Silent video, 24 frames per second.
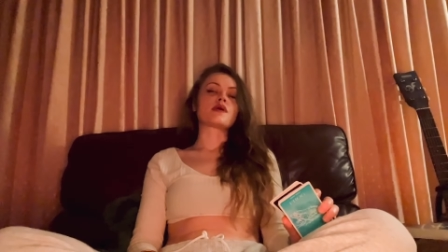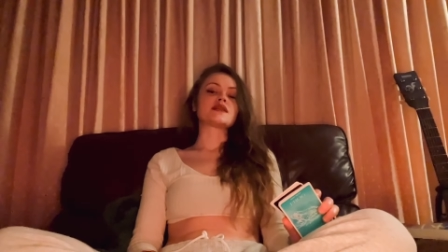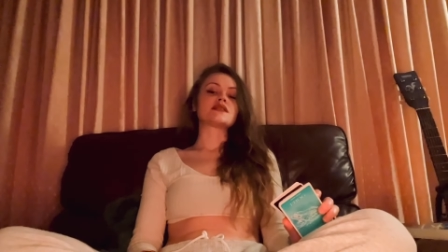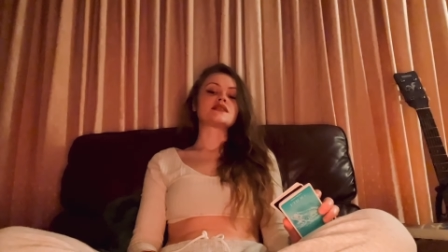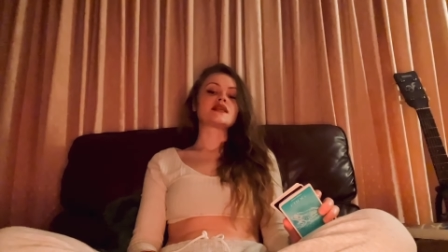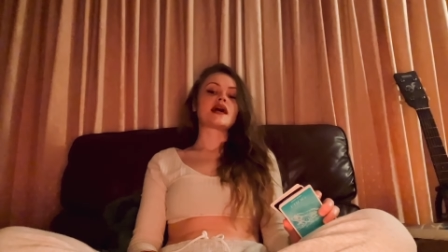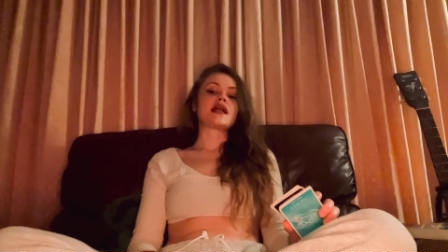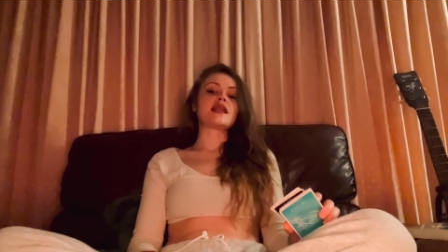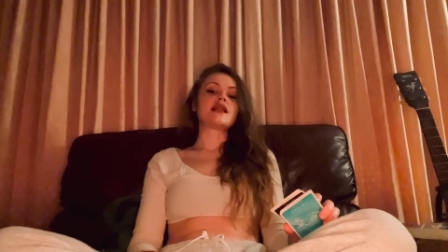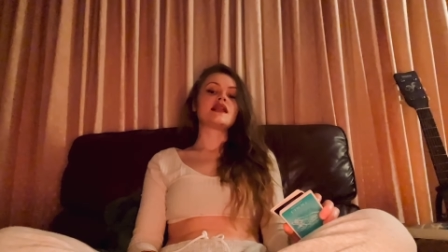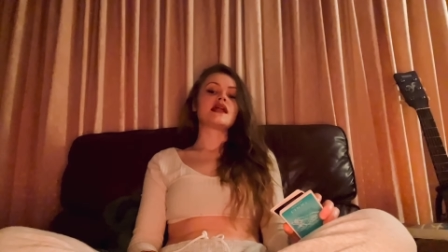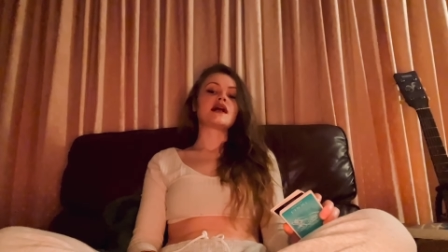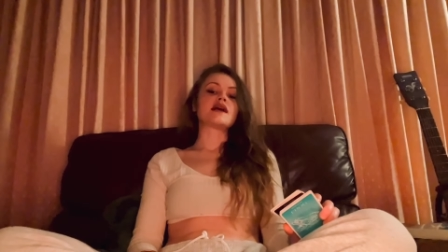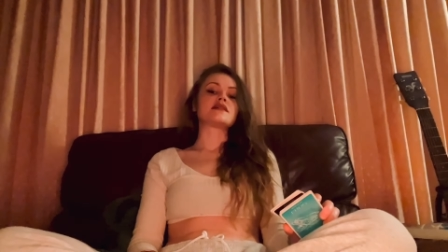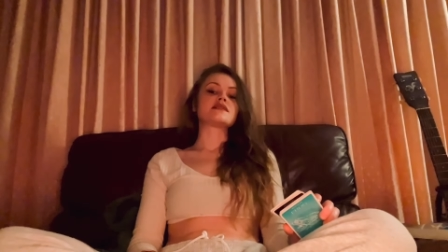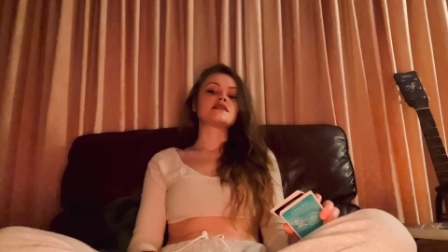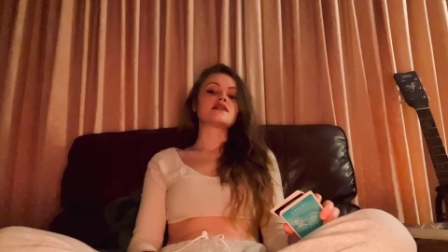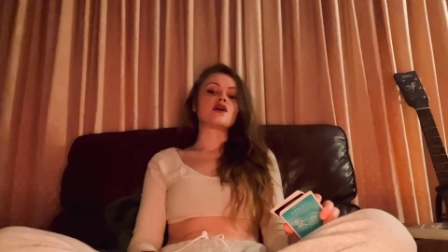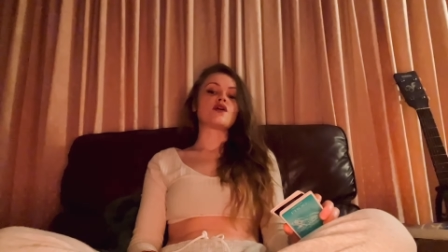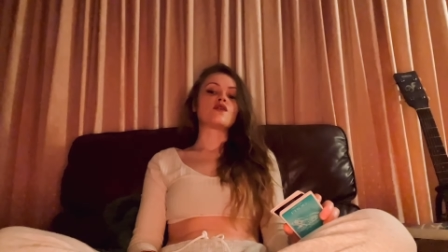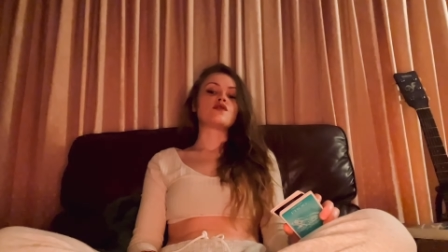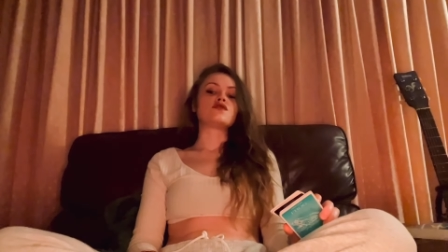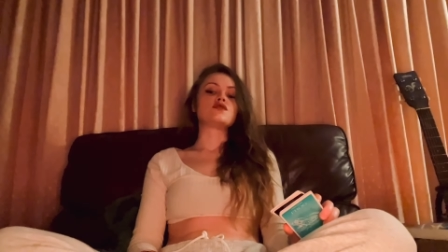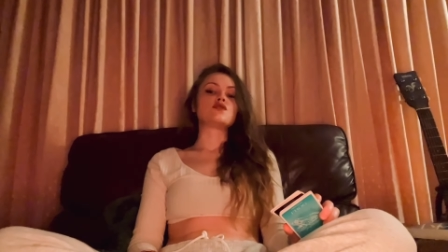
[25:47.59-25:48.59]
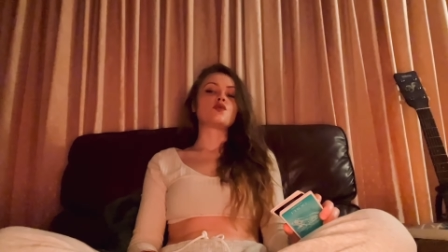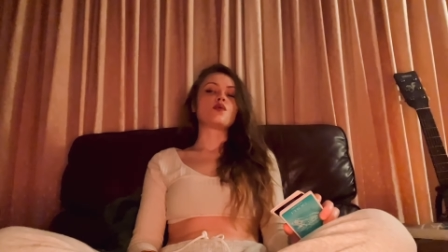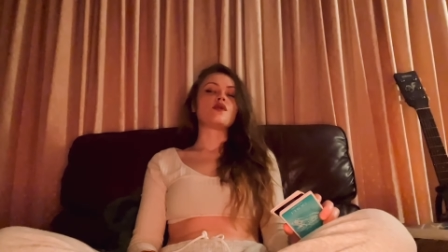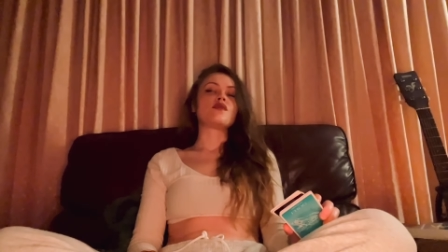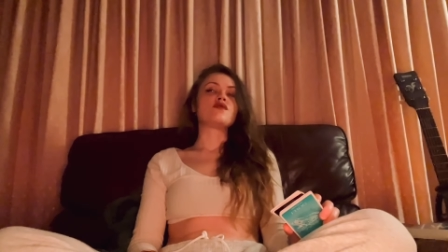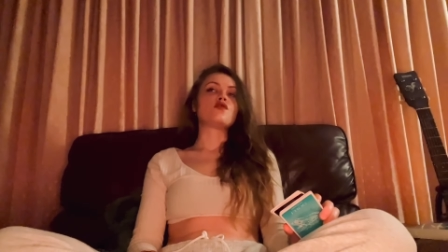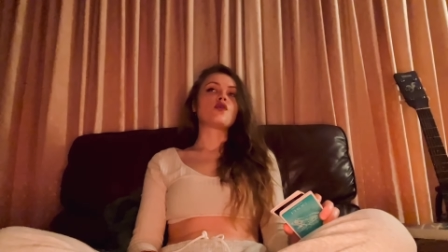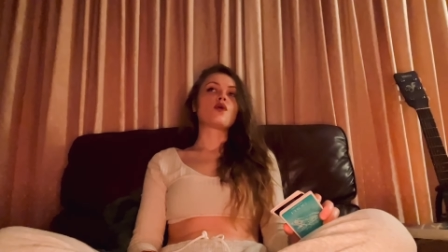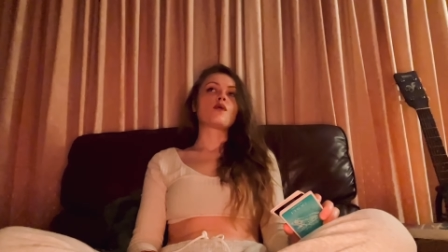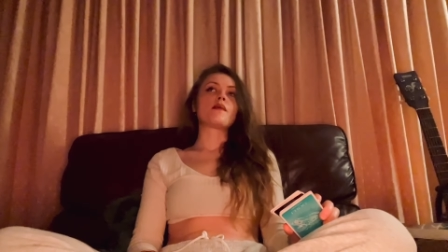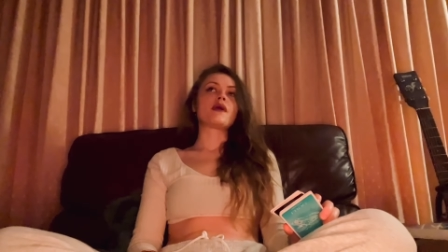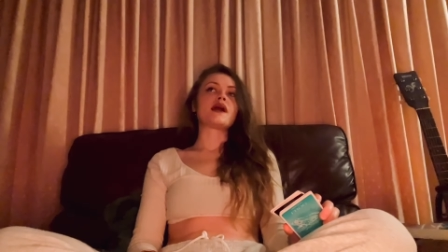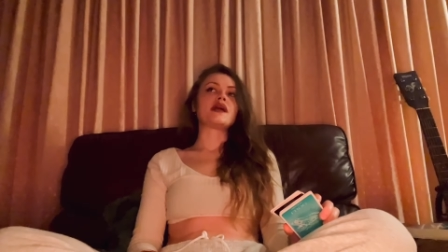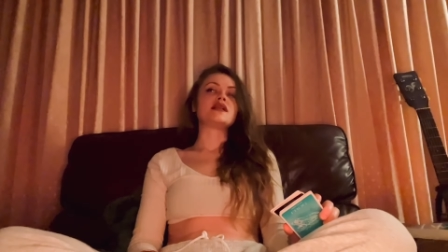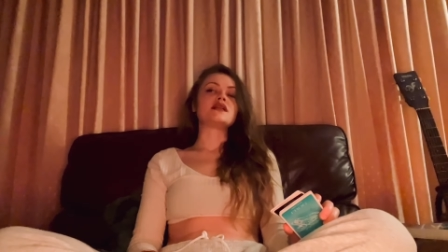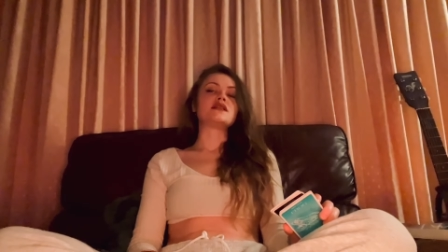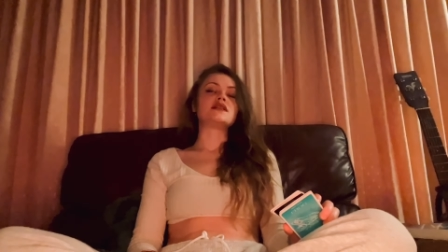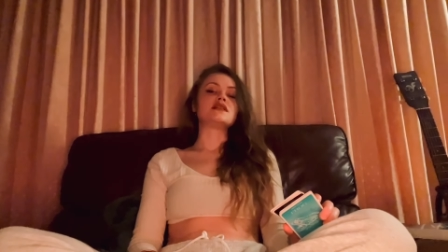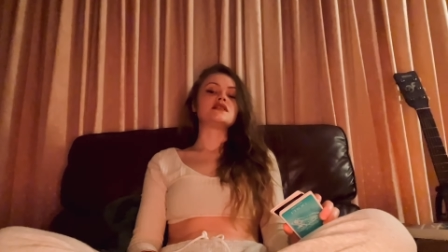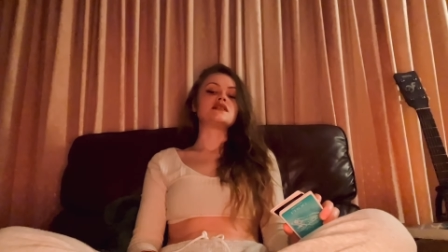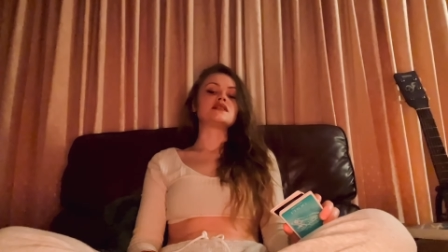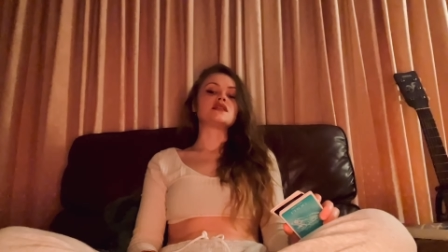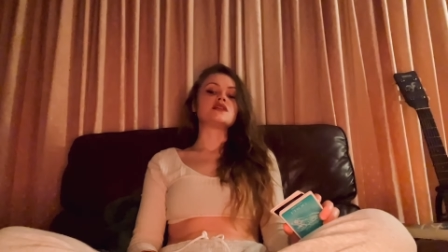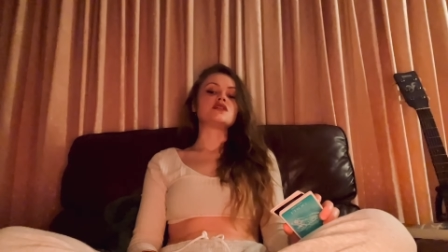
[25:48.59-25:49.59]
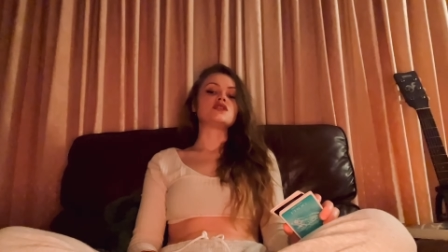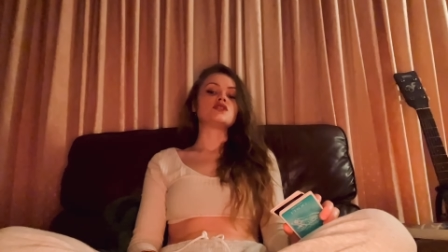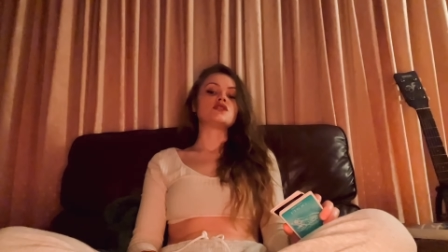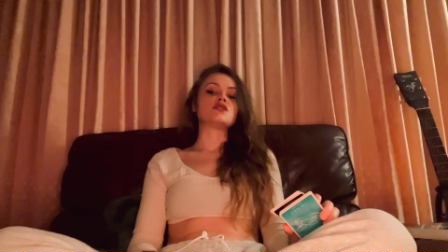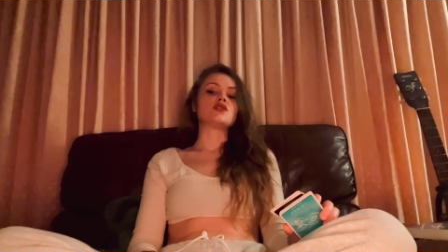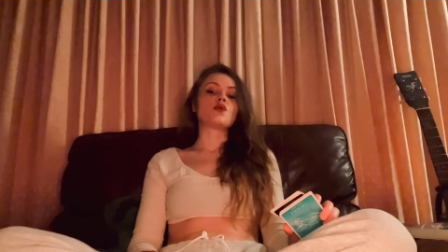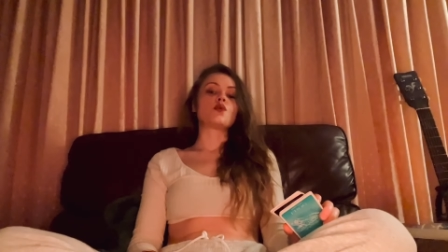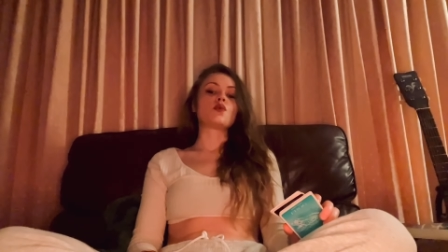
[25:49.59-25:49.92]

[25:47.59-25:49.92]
us telling ourselves that we've not made a decision,